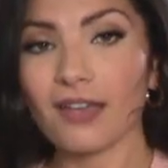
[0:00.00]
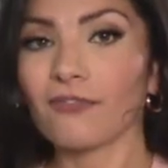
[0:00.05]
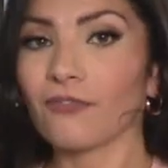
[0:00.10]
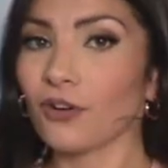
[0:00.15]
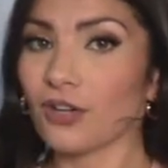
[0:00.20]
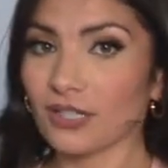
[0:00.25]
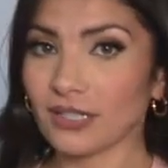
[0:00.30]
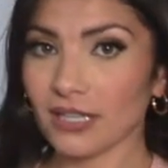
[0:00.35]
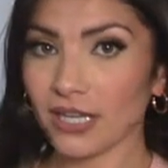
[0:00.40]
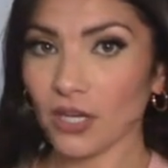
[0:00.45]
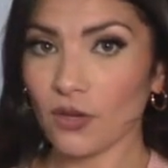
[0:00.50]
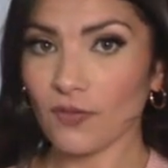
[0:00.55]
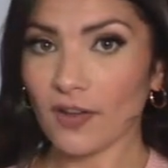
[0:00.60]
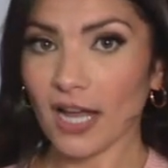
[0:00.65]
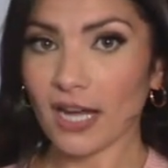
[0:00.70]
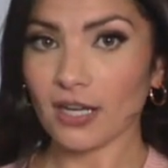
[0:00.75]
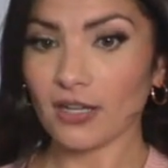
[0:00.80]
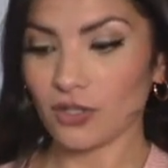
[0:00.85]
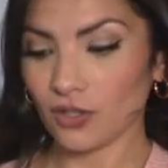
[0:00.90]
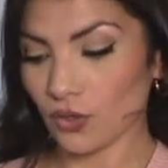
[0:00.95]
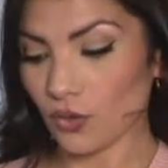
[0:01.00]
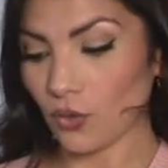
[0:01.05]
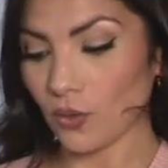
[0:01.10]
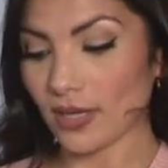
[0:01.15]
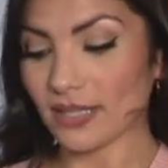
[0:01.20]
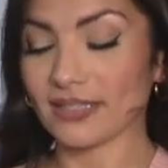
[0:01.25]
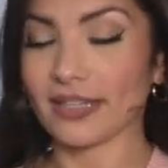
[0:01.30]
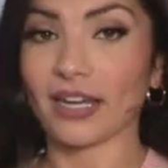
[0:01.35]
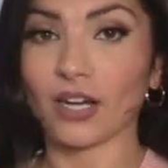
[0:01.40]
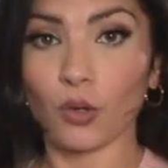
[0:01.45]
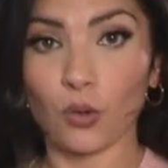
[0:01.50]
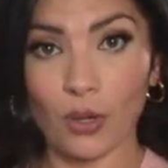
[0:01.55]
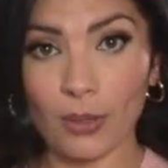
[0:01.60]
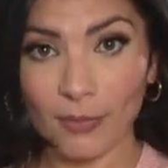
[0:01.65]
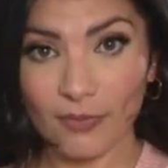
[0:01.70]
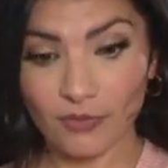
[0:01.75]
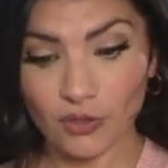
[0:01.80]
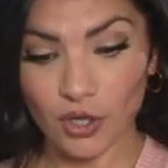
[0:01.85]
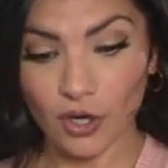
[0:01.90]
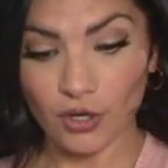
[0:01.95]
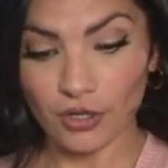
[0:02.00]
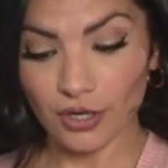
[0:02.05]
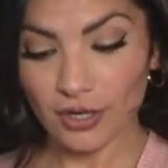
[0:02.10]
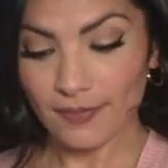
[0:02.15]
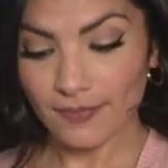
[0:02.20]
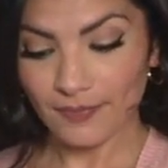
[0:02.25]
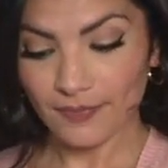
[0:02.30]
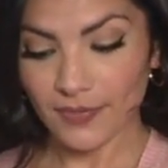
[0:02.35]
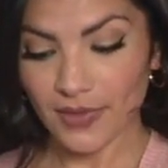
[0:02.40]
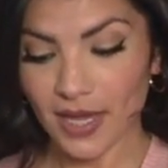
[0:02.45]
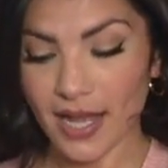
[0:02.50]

First thing you've gotta do is get cream of tartar